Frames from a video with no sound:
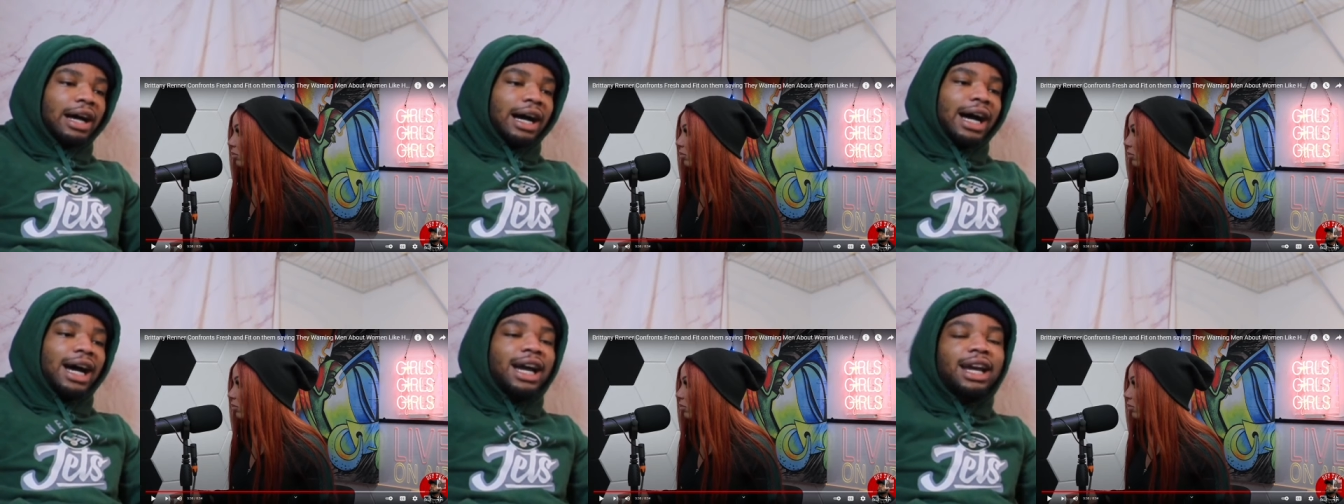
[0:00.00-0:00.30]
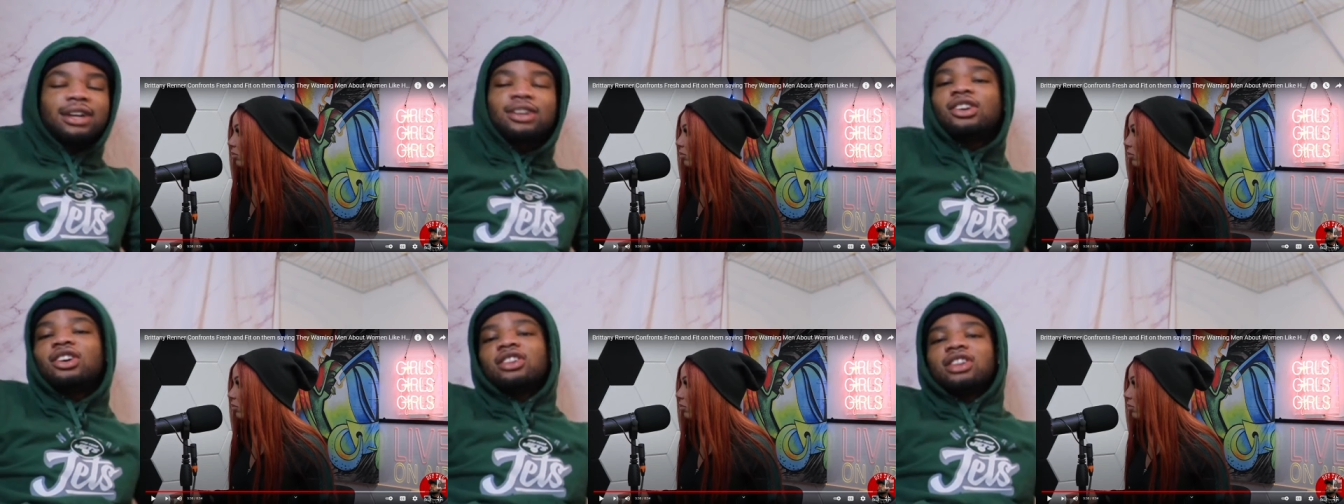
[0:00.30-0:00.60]

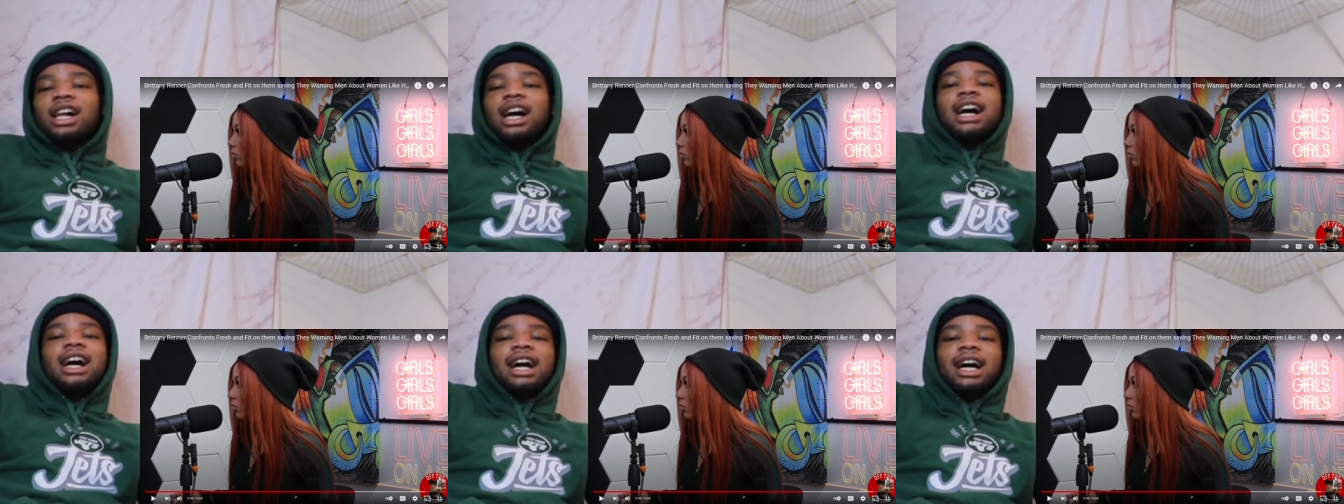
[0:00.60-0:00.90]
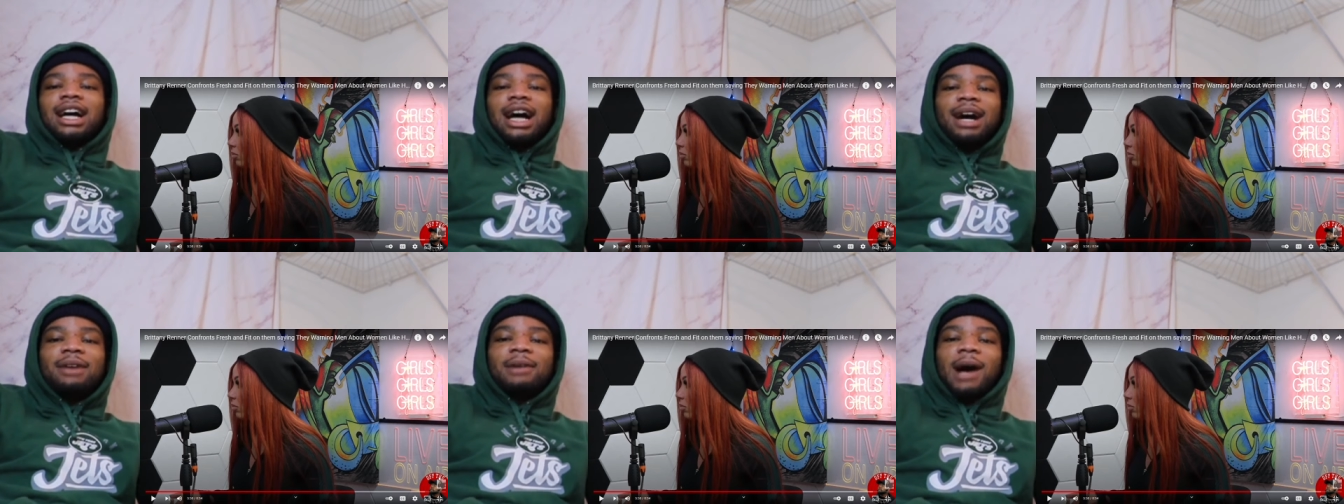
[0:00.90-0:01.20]
I ain't gonna lie,
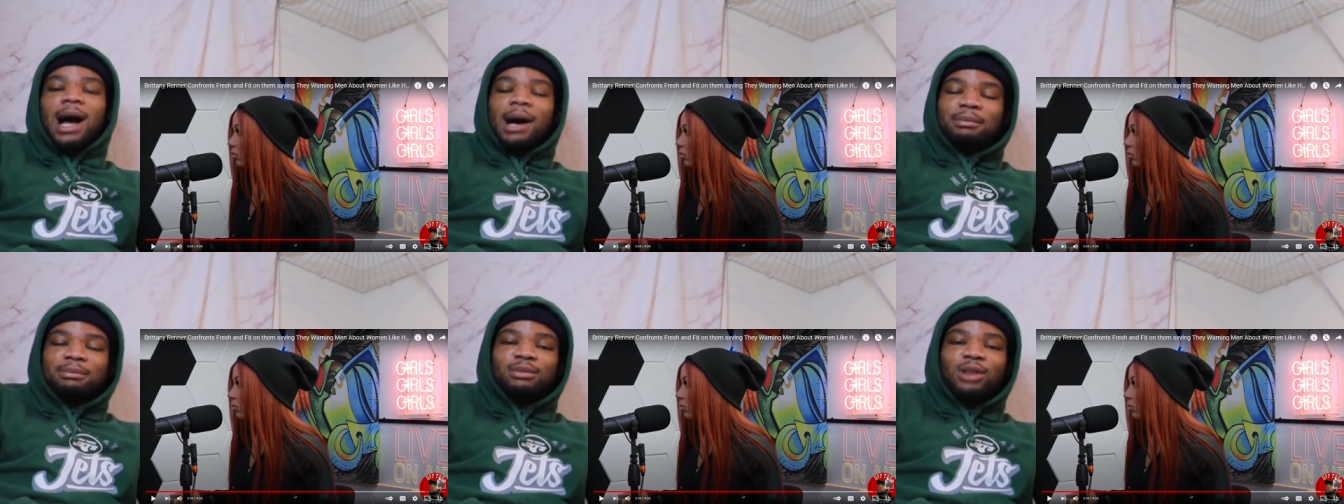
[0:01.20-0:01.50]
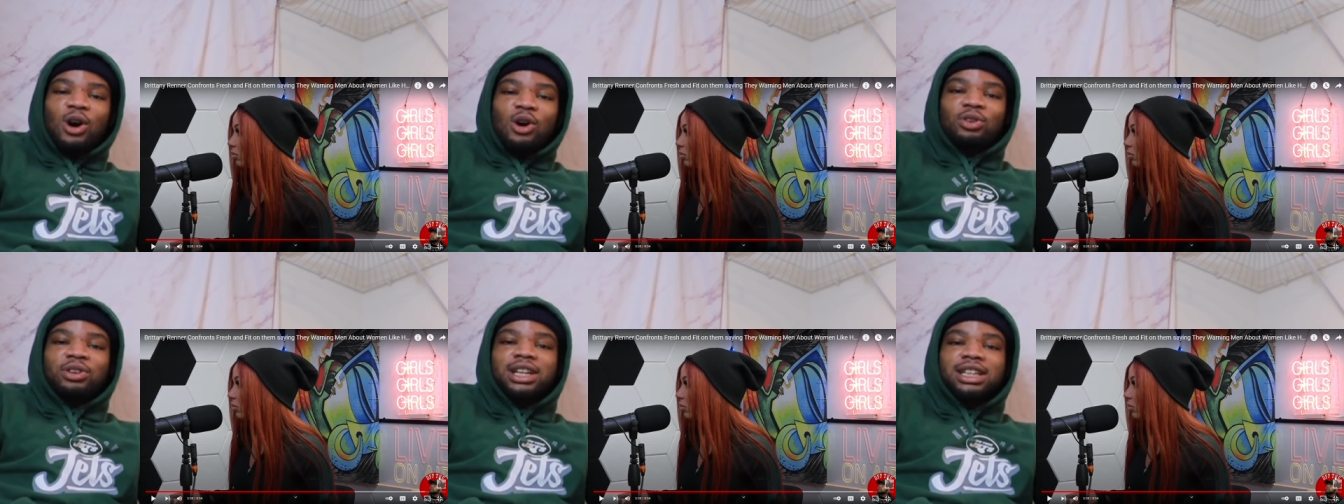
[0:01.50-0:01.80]
I'm, I'm
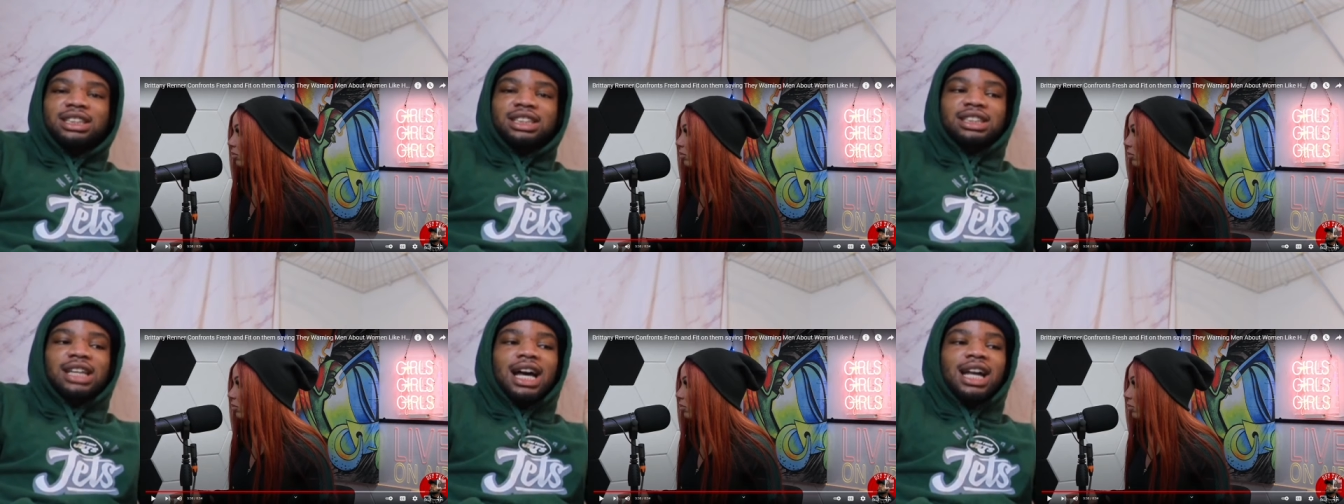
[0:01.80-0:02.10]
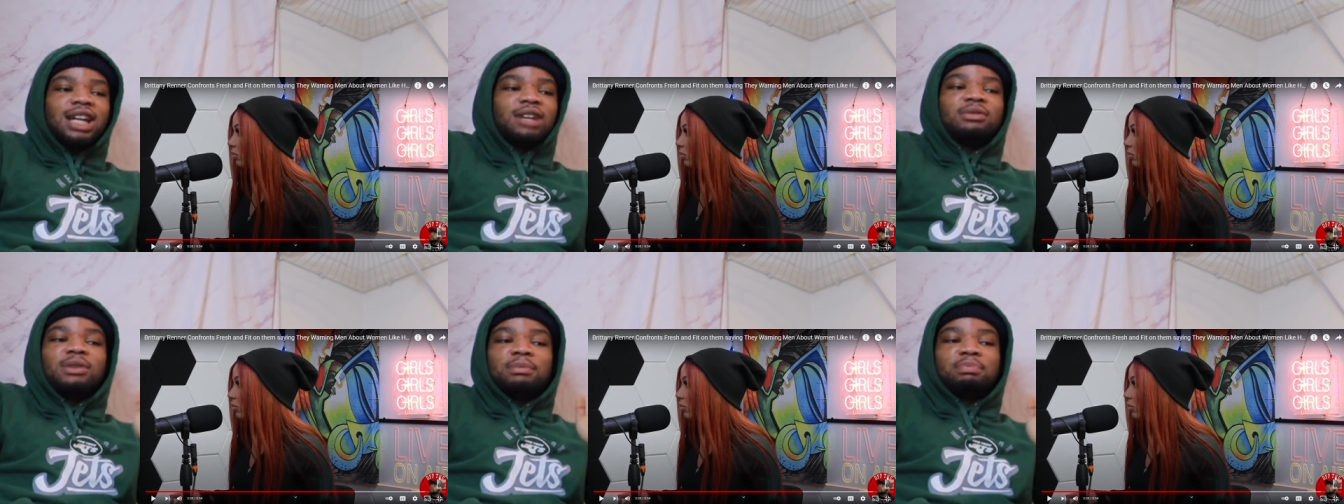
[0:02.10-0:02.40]
low-key
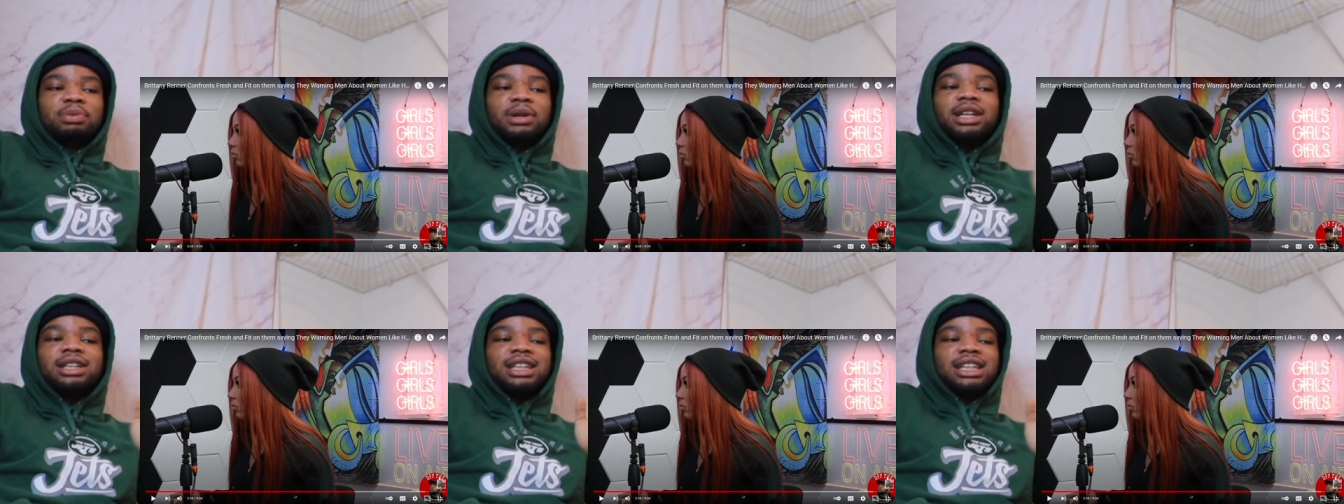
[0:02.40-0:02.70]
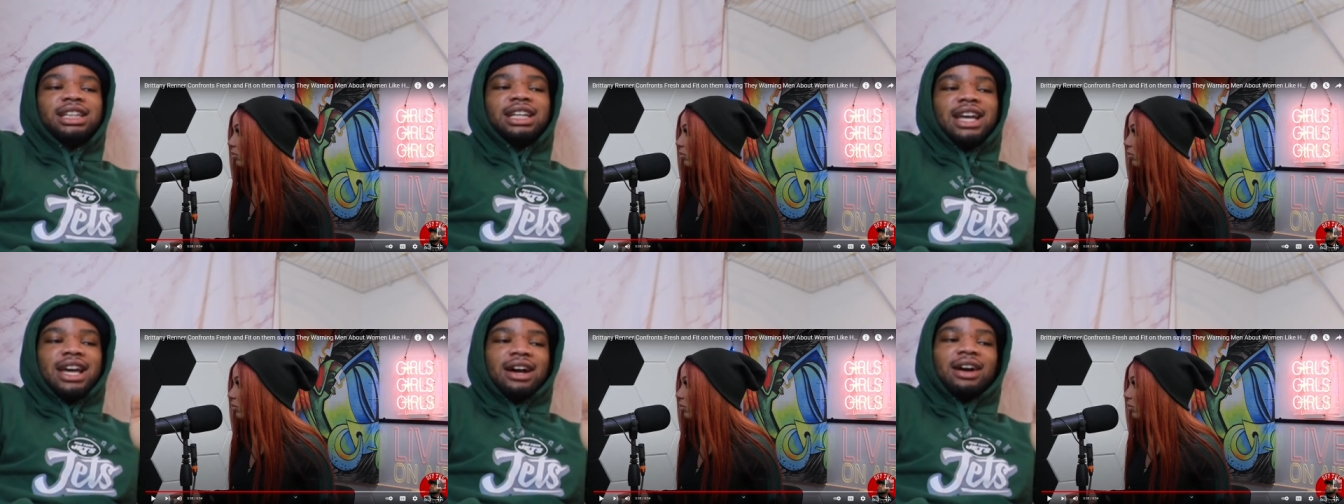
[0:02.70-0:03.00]
siding with
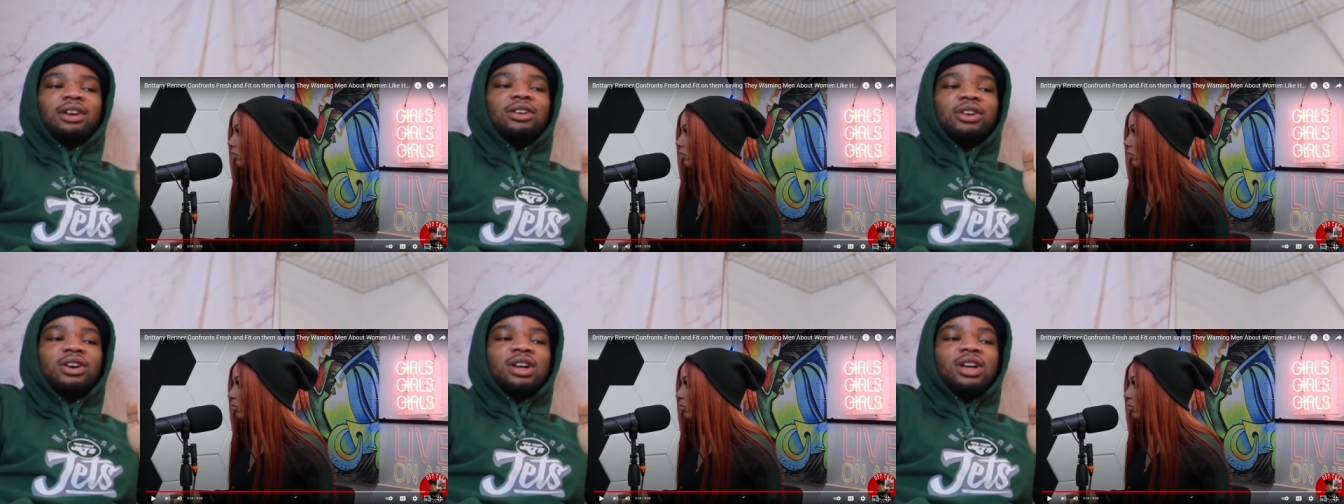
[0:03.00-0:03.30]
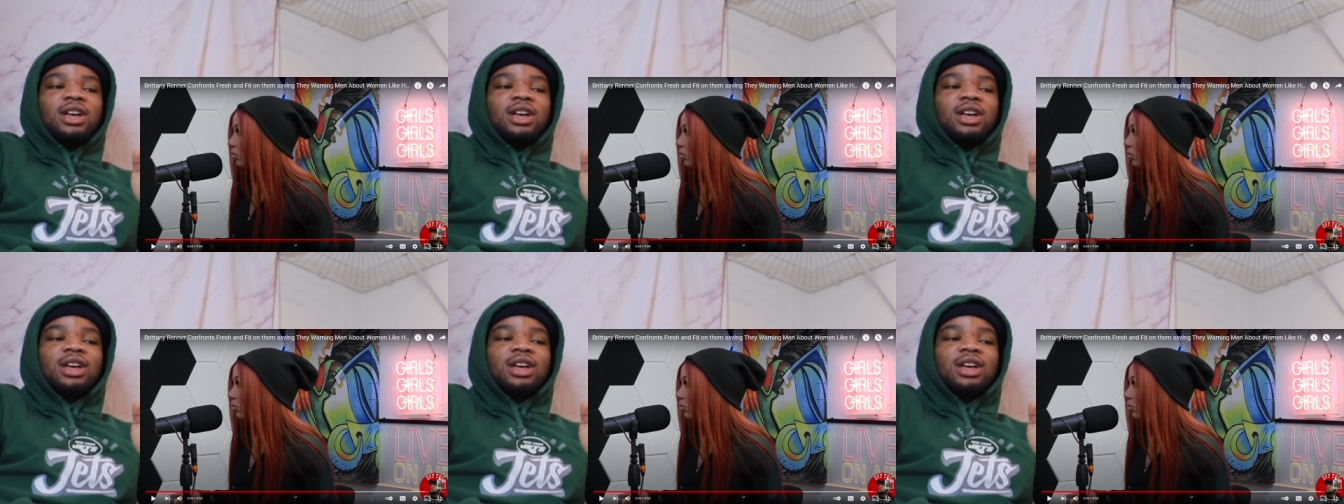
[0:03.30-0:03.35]
Britney now.